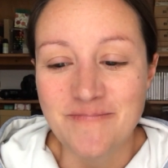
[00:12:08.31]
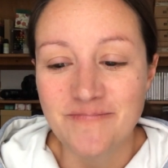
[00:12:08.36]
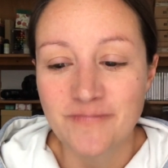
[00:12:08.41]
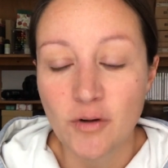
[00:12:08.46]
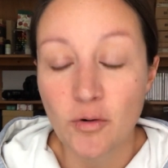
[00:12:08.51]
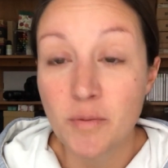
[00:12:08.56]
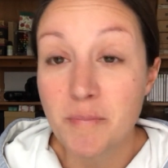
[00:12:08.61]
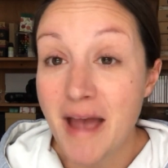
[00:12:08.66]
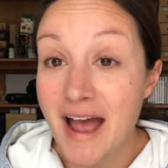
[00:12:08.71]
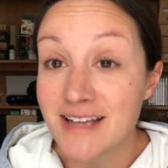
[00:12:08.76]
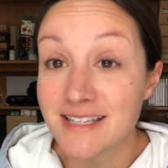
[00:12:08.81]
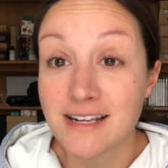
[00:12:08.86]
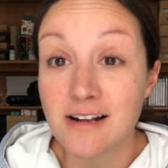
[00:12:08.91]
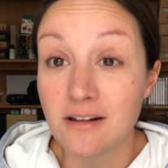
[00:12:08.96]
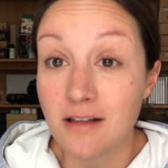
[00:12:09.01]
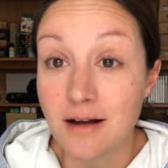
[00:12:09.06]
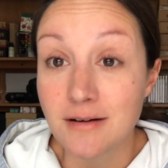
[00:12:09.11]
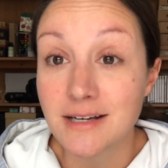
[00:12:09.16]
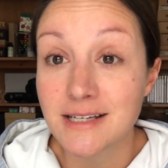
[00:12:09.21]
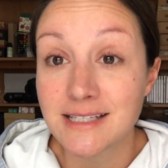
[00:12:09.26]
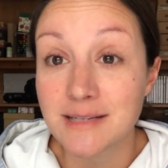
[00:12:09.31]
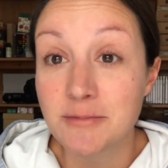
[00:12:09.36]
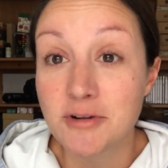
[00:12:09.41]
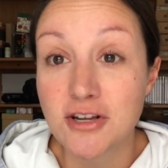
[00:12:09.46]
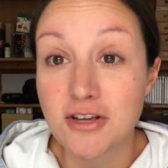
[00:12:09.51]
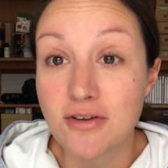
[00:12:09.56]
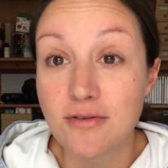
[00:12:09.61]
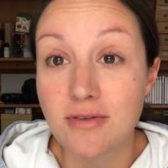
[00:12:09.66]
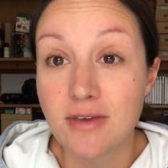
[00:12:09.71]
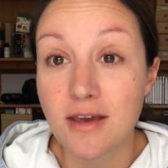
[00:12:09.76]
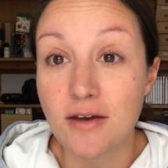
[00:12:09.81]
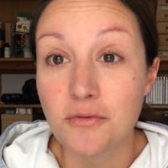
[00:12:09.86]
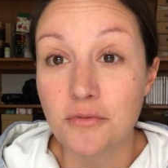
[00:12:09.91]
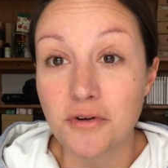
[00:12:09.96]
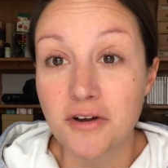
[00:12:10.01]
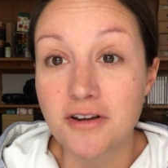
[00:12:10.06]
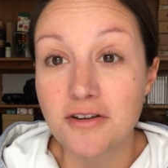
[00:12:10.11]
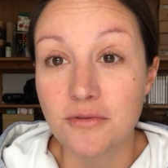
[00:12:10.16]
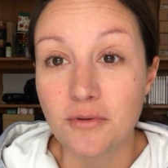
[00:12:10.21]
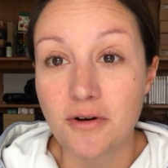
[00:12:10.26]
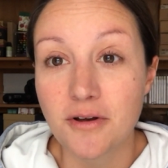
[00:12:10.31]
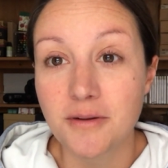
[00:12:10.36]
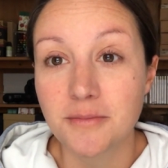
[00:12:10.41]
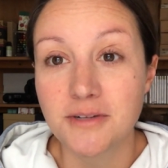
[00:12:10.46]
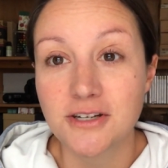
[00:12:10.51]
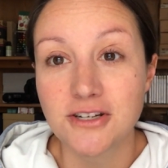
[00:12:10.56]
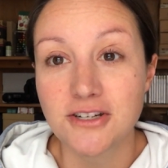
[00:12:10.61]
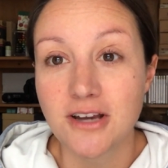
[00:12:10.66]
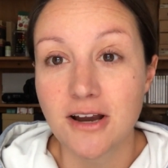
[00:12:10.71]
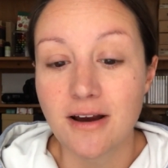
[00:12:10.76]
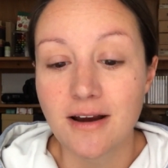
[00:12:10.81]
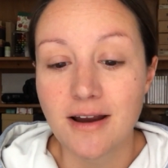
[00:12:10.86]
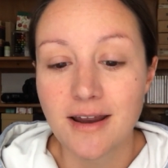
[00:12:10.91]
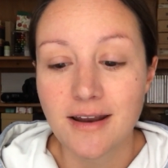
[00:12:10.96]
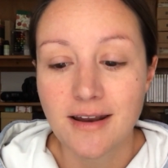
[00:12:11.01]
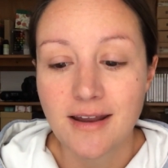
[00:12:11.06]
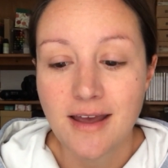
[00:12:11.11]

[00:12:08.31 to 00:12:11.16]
or pass it along to someone who you think would. You're welcome to share it.